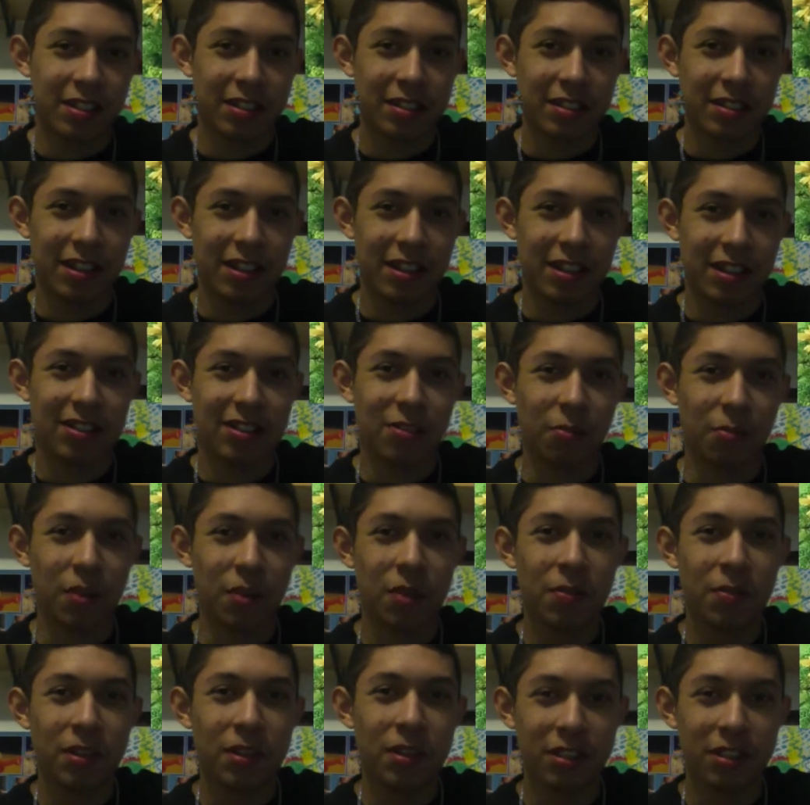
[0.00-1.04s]
That's
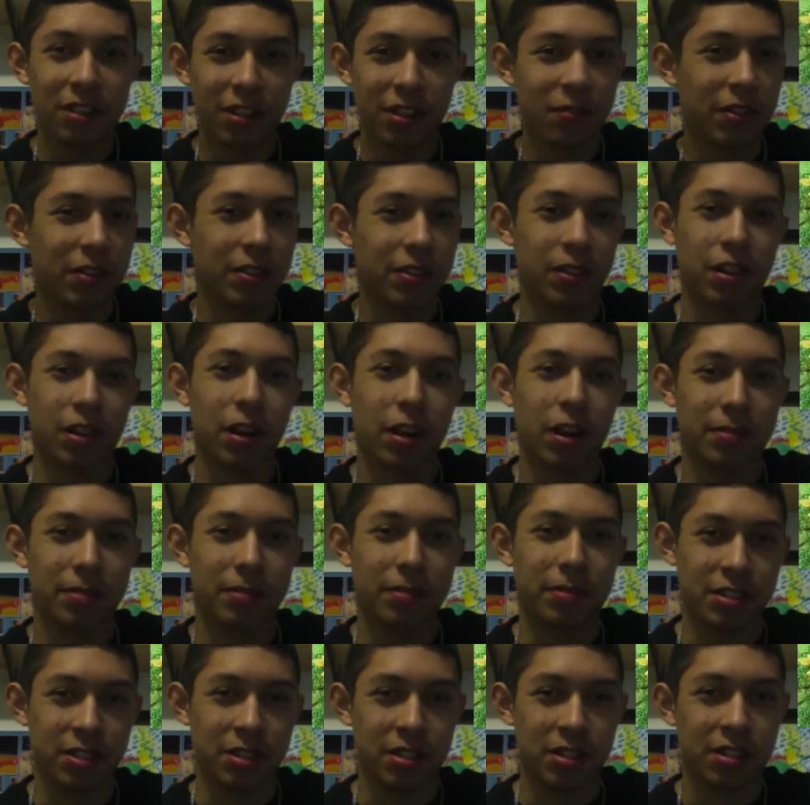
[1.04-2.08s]
one way to get rid of the competition.